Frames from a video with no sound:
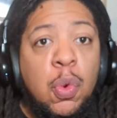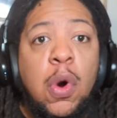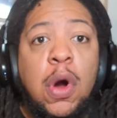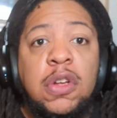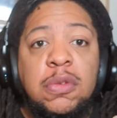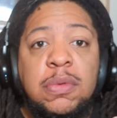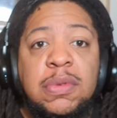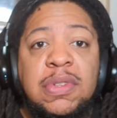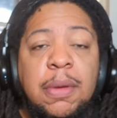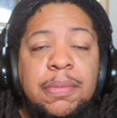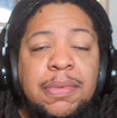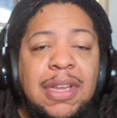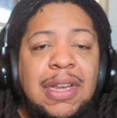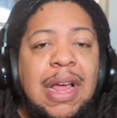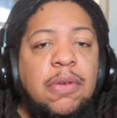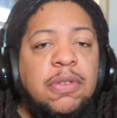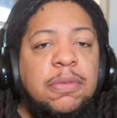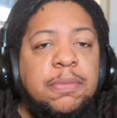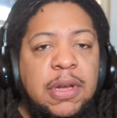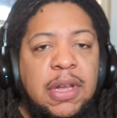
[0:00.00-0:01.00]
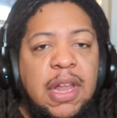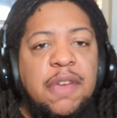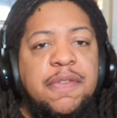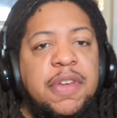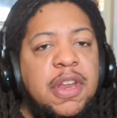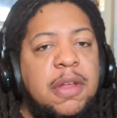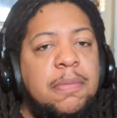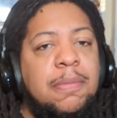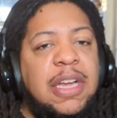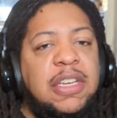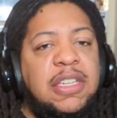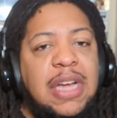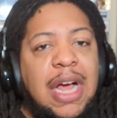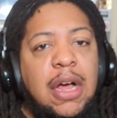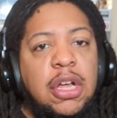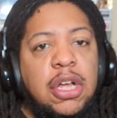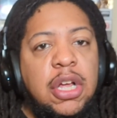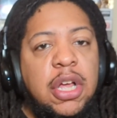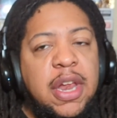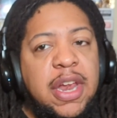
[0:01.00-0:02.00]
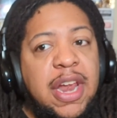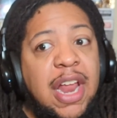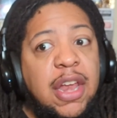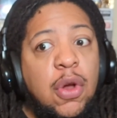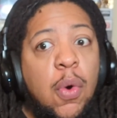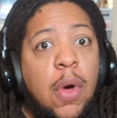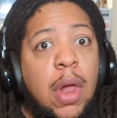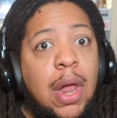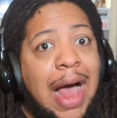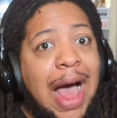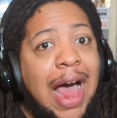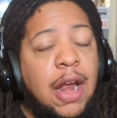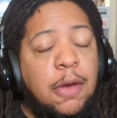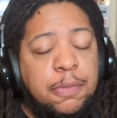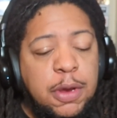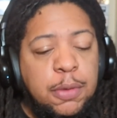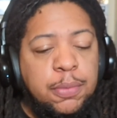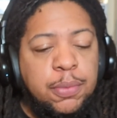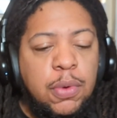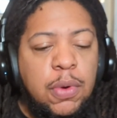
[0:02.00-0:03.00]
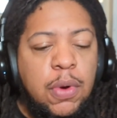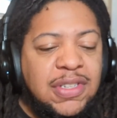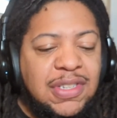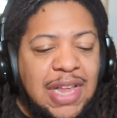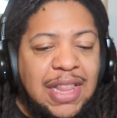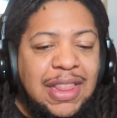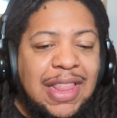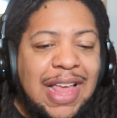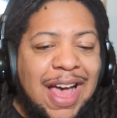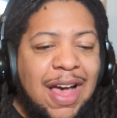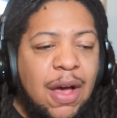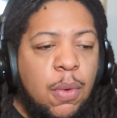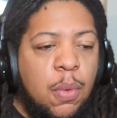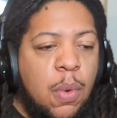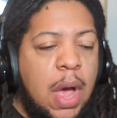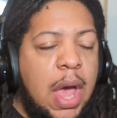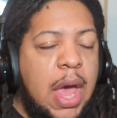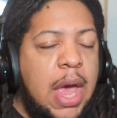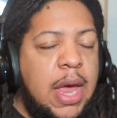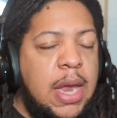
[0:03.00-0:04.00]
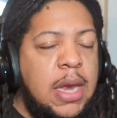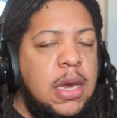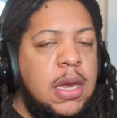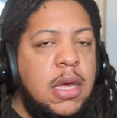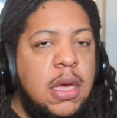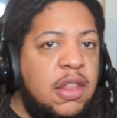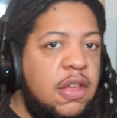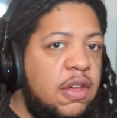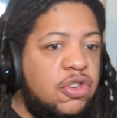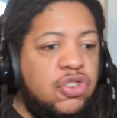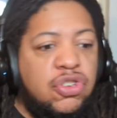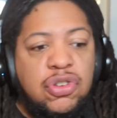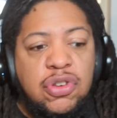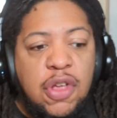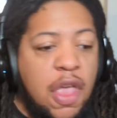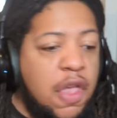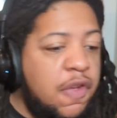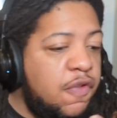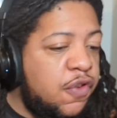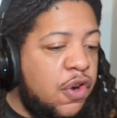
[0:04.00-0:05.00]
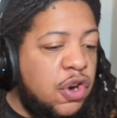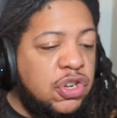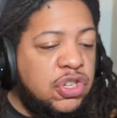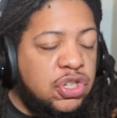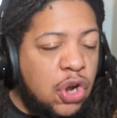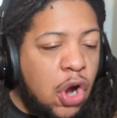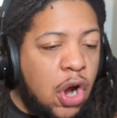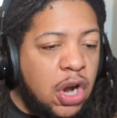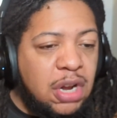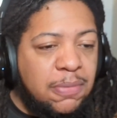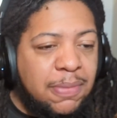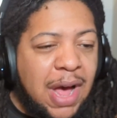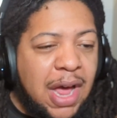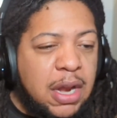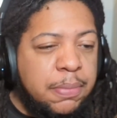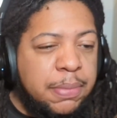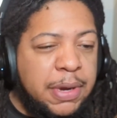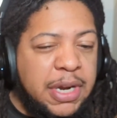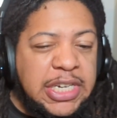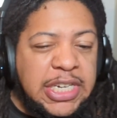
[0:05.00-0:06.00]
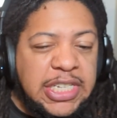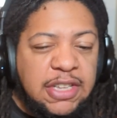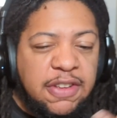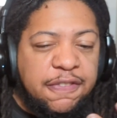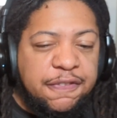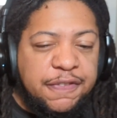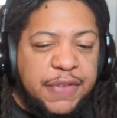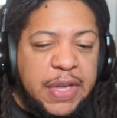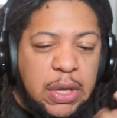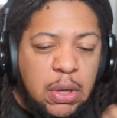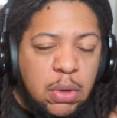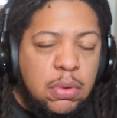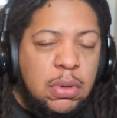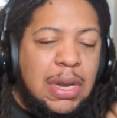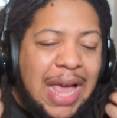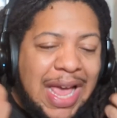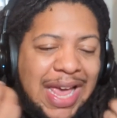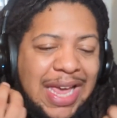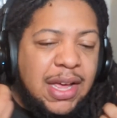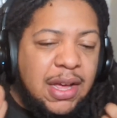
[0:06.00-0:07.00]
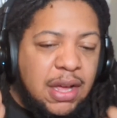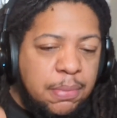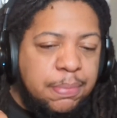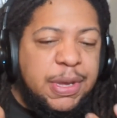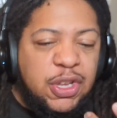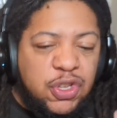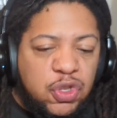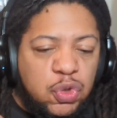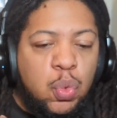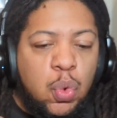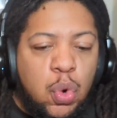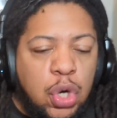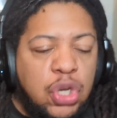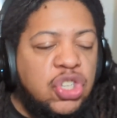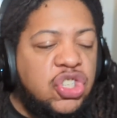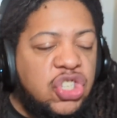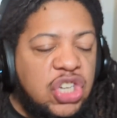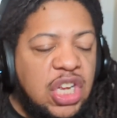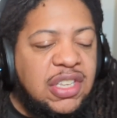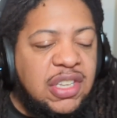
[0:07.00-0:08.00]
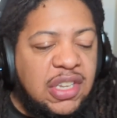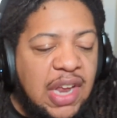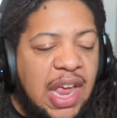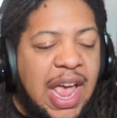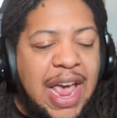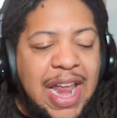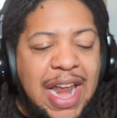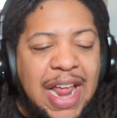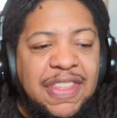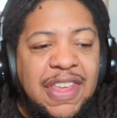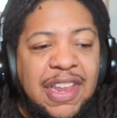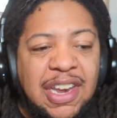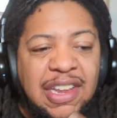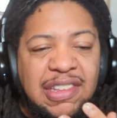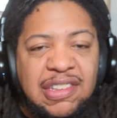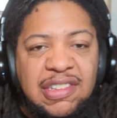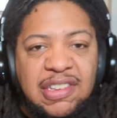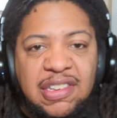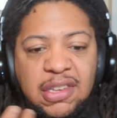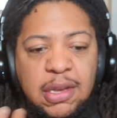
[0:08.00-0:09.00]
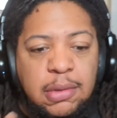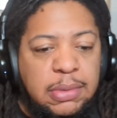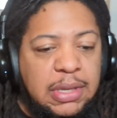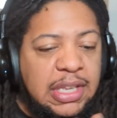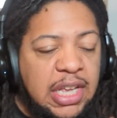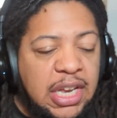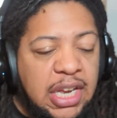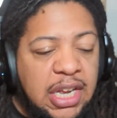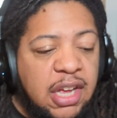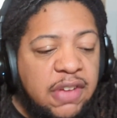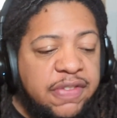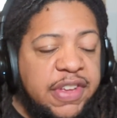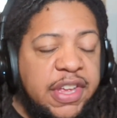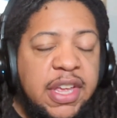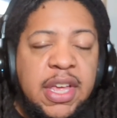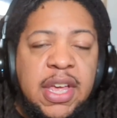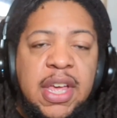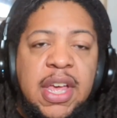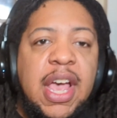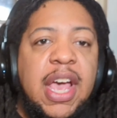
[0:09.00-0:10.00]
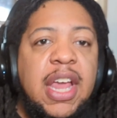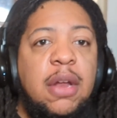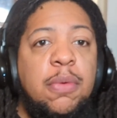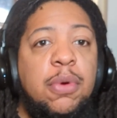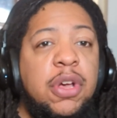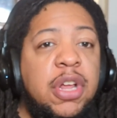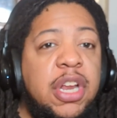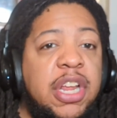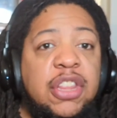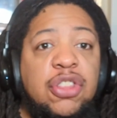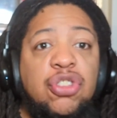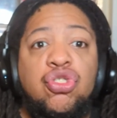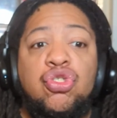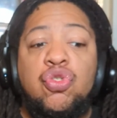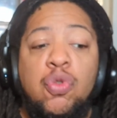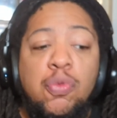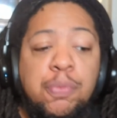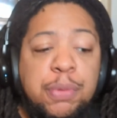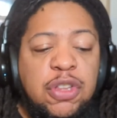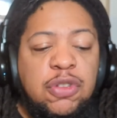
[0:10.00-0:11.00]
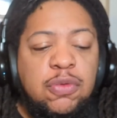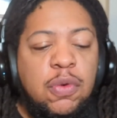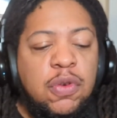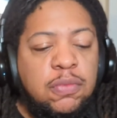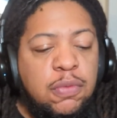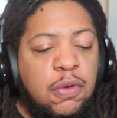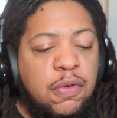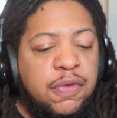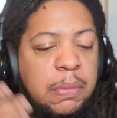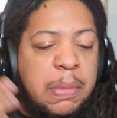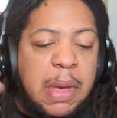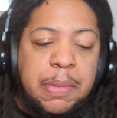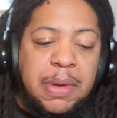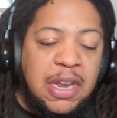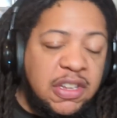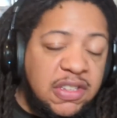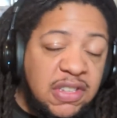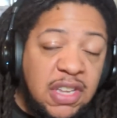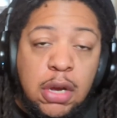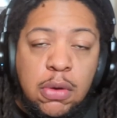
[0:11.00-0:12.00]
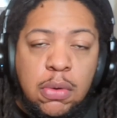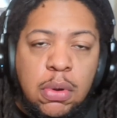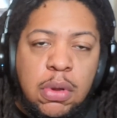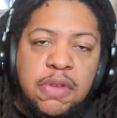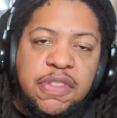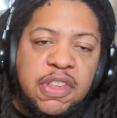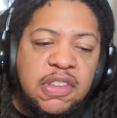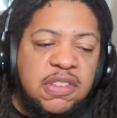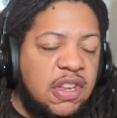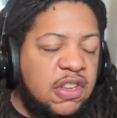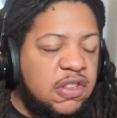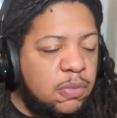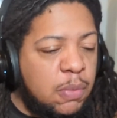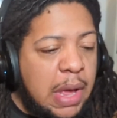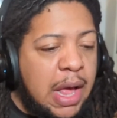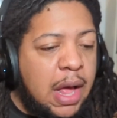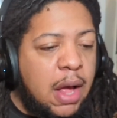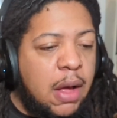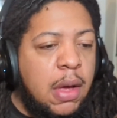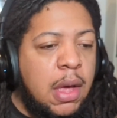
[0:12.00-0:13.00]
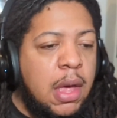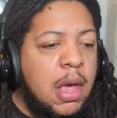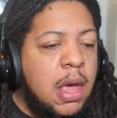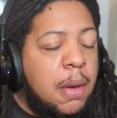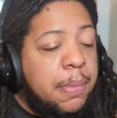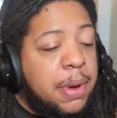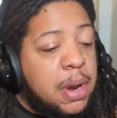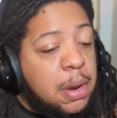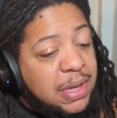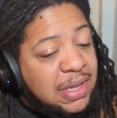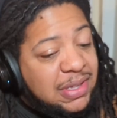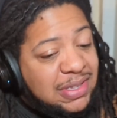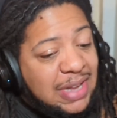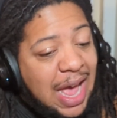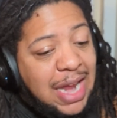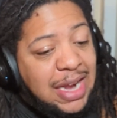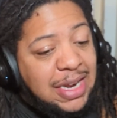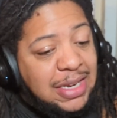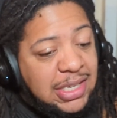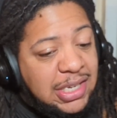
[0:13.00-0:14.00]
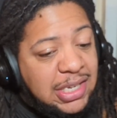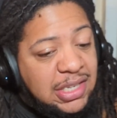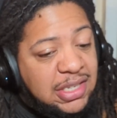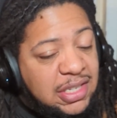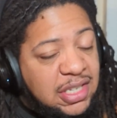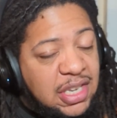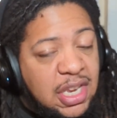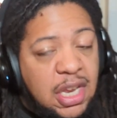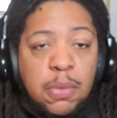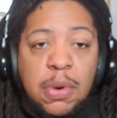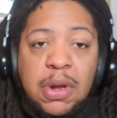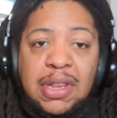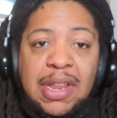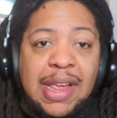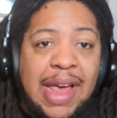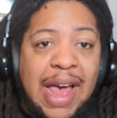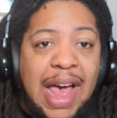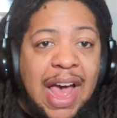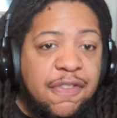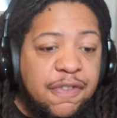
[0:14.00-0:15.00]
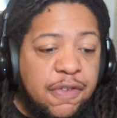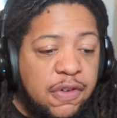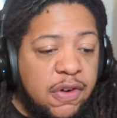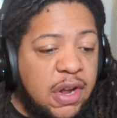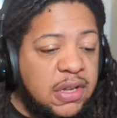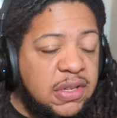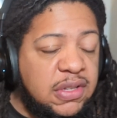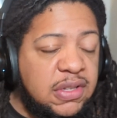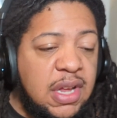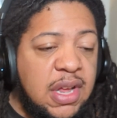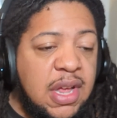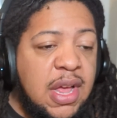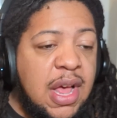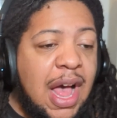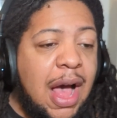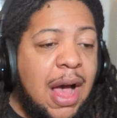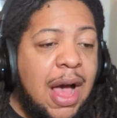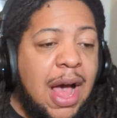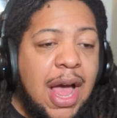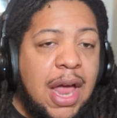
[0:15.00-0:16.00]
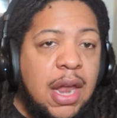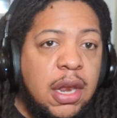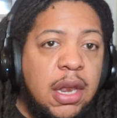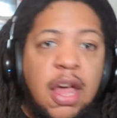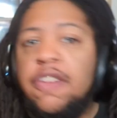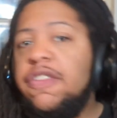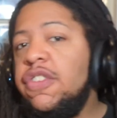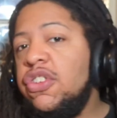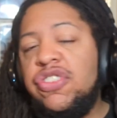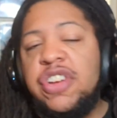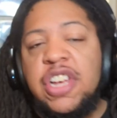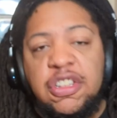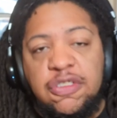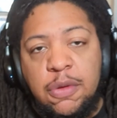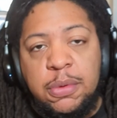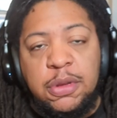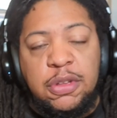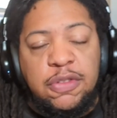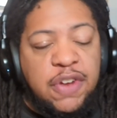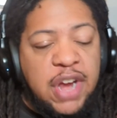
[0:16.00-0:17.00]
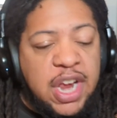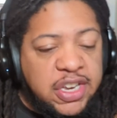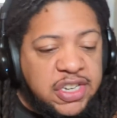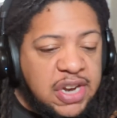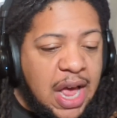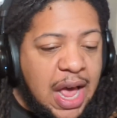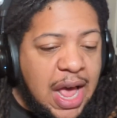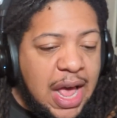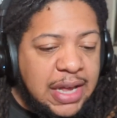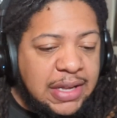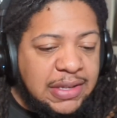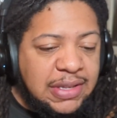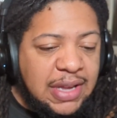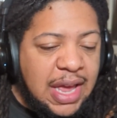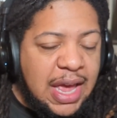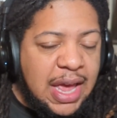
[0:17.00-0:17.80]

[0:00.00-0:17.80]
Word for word: Wars was something that was beloved in my childhood, and I know a lot of people said that when the, they first talked about it, but it doesn't feel like Beast Wars just yet. And I think this is just the beginning of it. And then we're going to get the true Beast Wars movie, maybe in a sequel if this does well. But I'm excited to see what they have for us. I love the Transformers franchise.